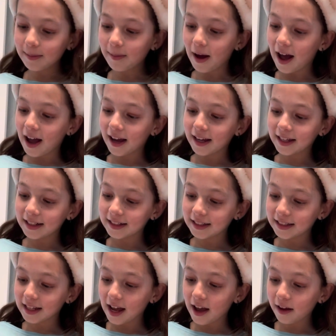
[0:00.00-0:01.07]
park and
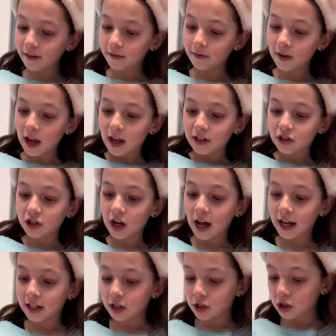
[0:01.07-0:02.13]
stuff. Should
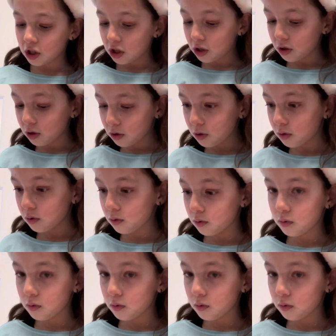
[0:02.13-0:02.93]
I do?